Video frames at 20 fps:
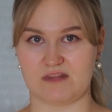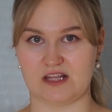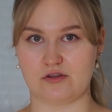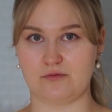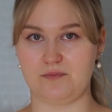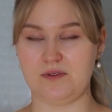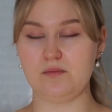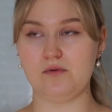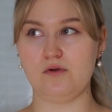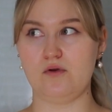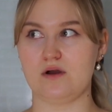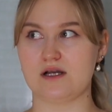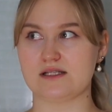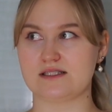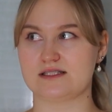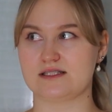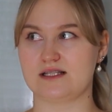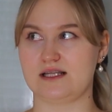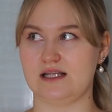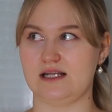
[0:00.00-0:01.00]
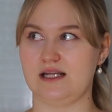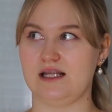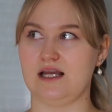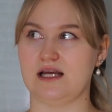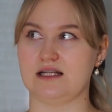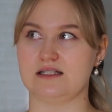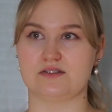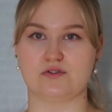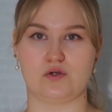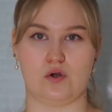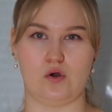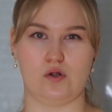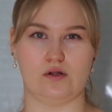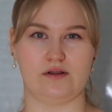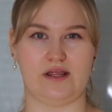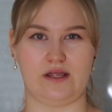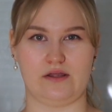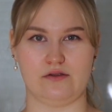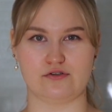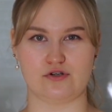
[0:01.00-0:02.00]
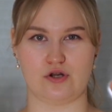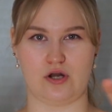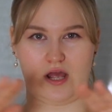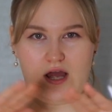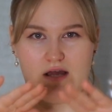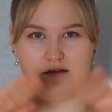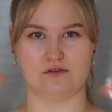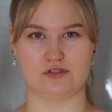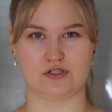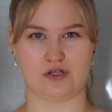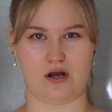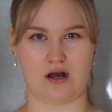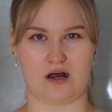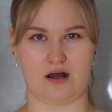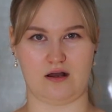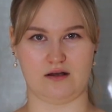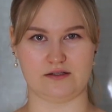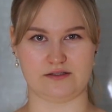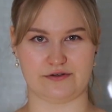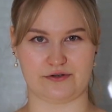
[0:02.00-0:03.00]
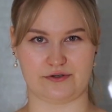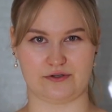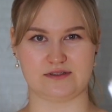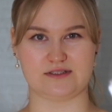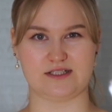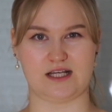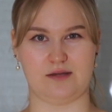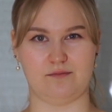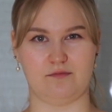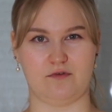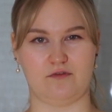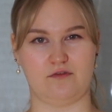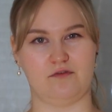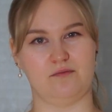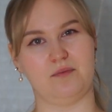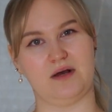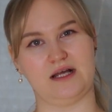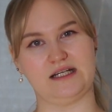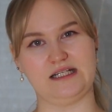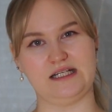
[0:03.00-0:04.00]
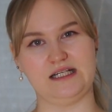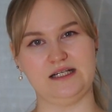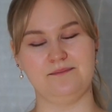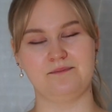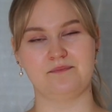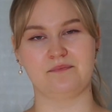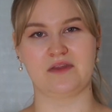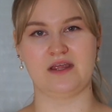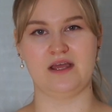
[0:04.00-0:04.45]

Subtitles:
The people who are skinny and tall, they usually have a harder type of body.